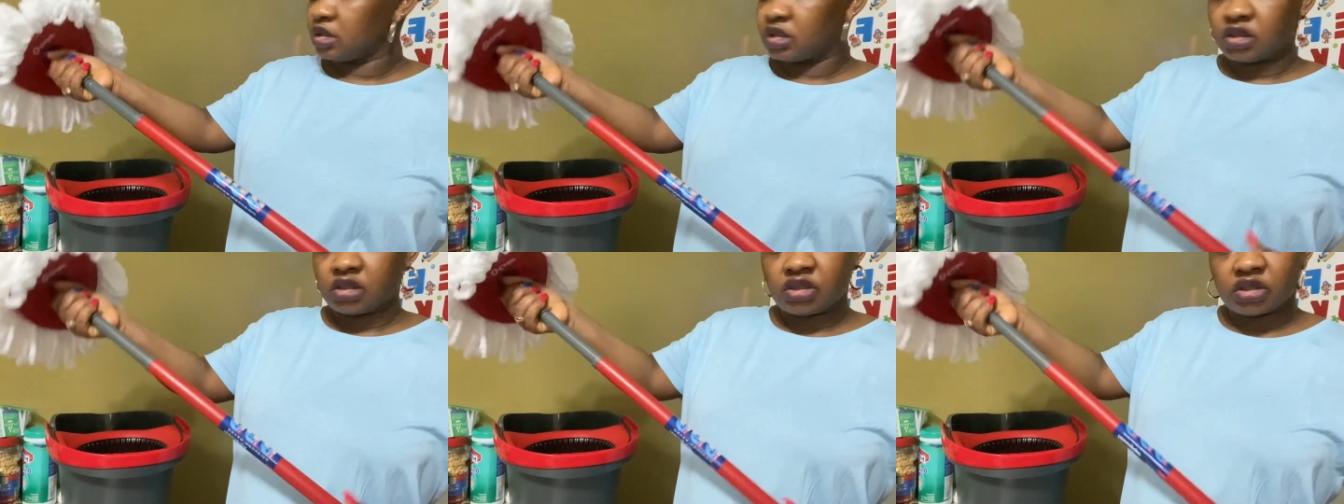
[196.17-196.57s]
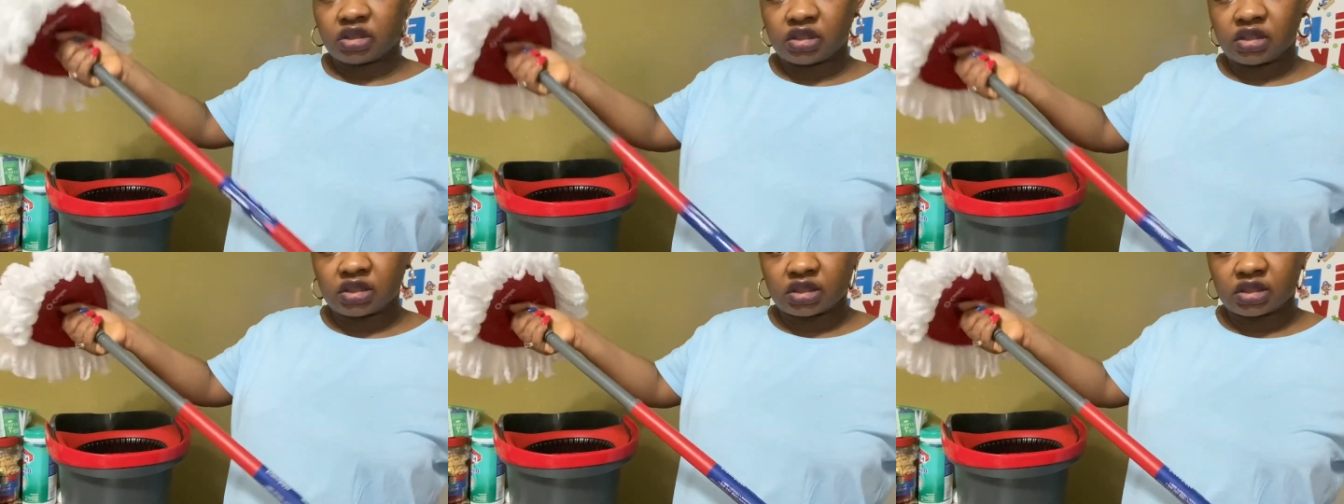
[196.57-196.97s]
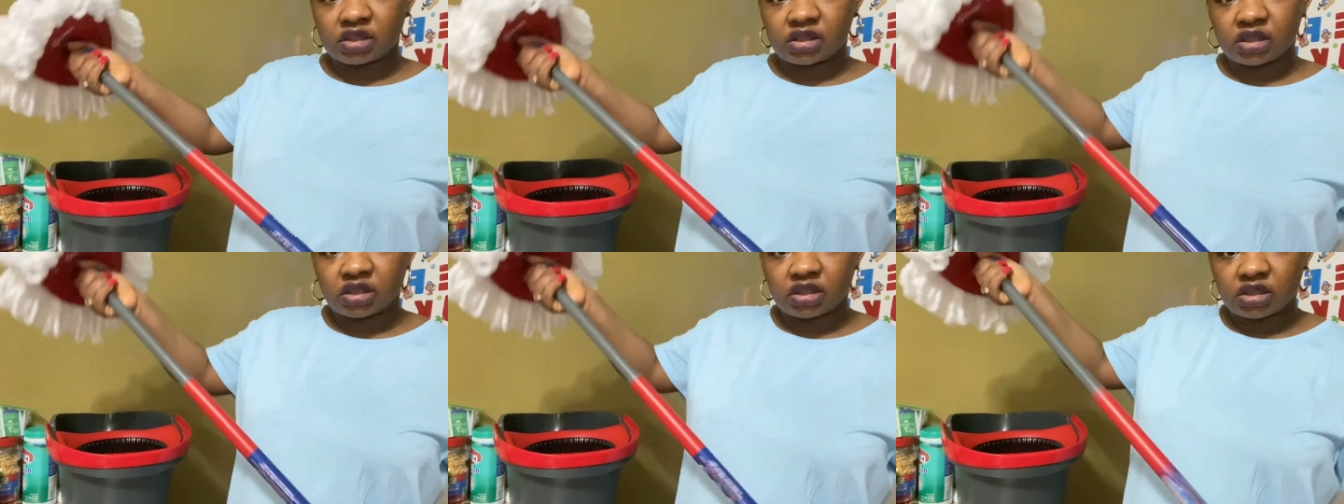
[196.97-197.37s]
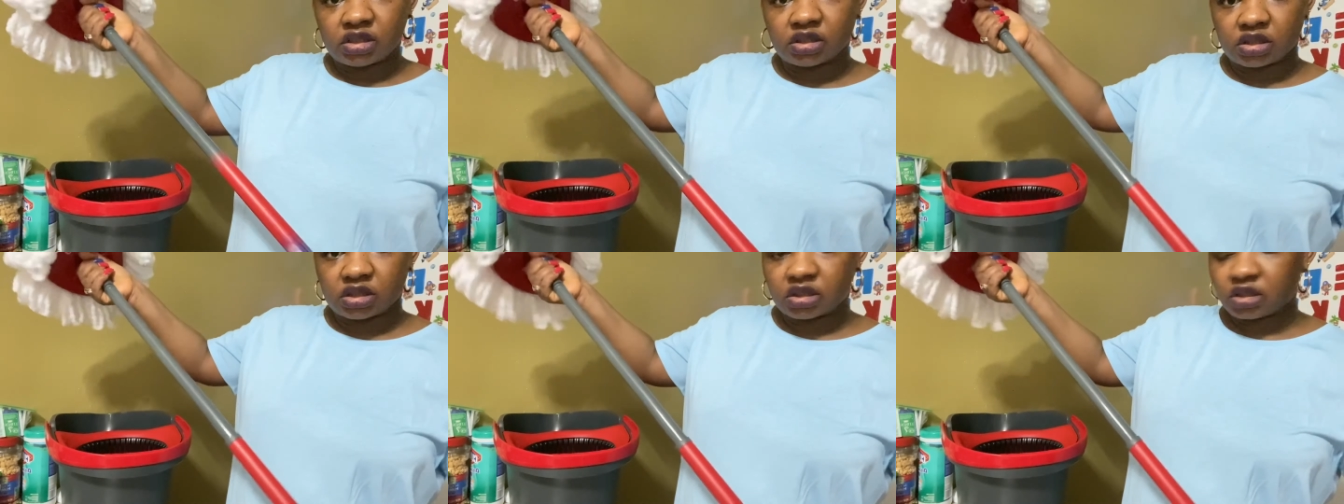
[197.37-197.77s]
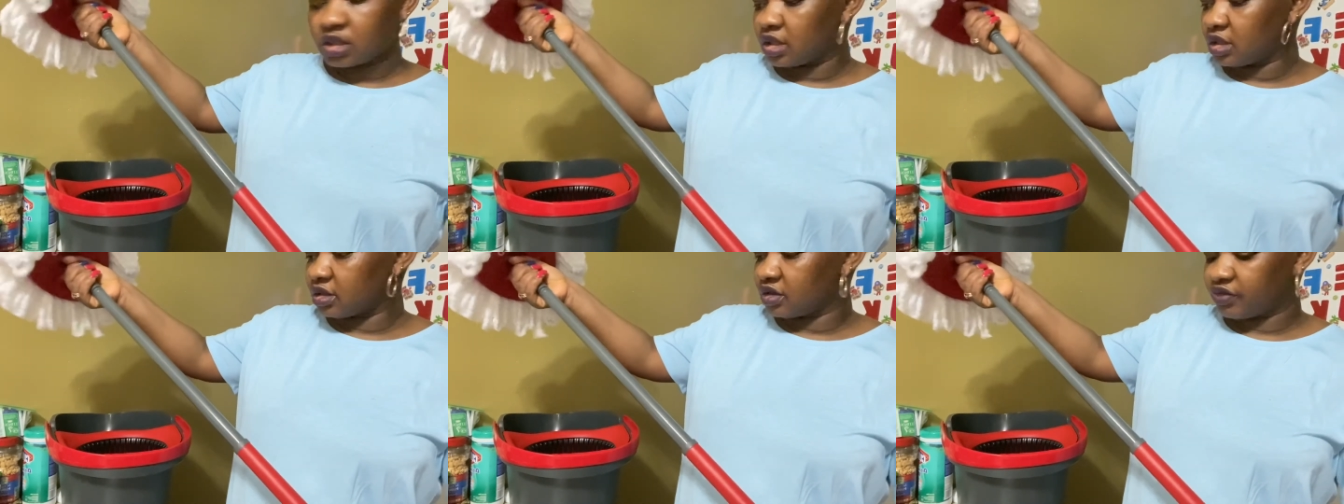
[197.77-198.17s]
You can extend this
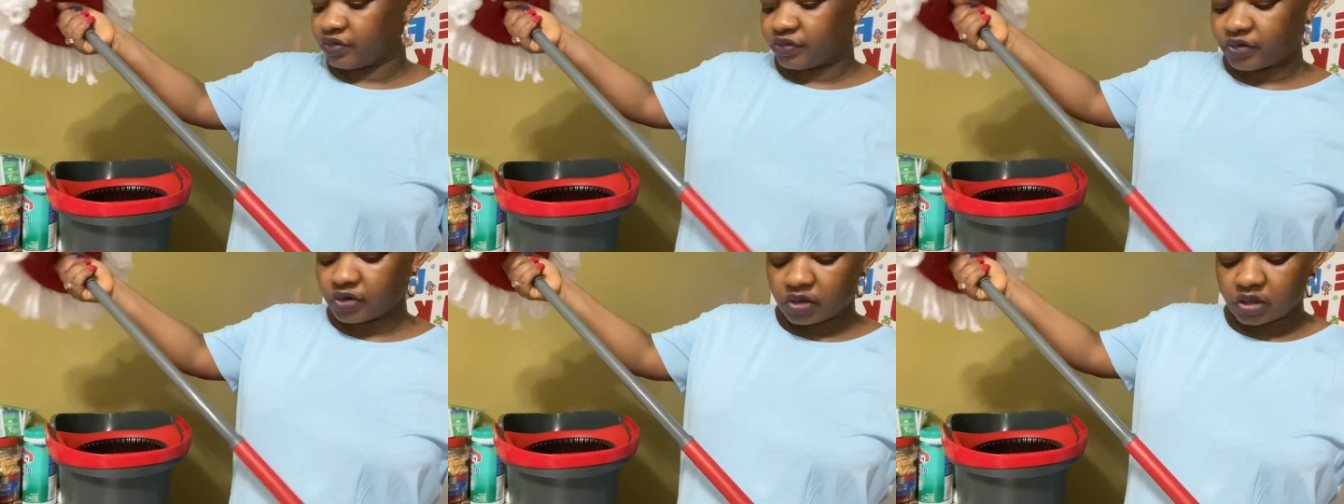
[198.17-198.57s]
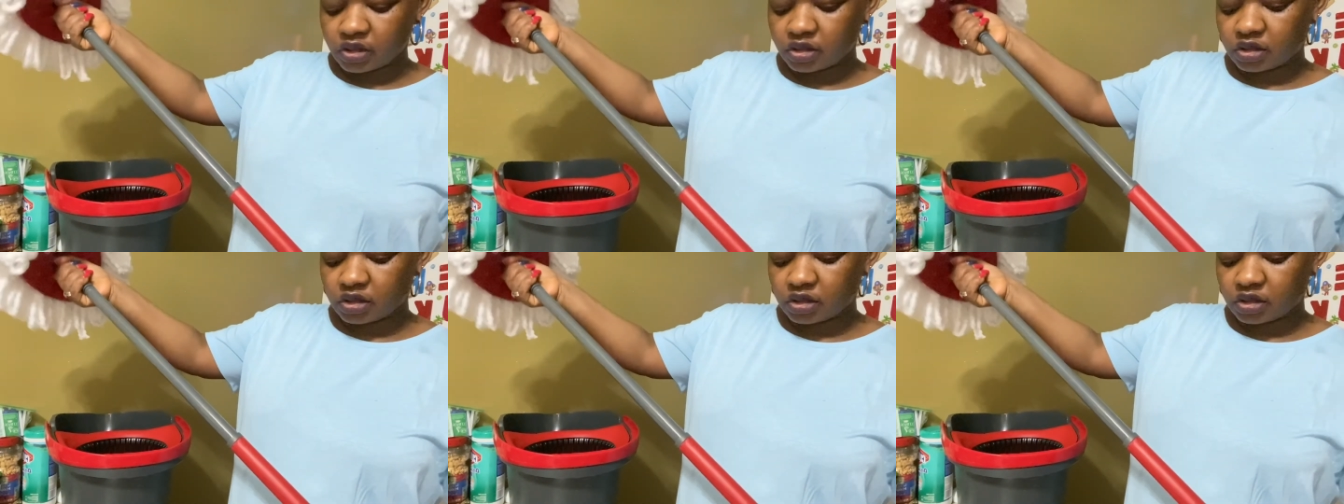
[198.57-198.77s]
as far.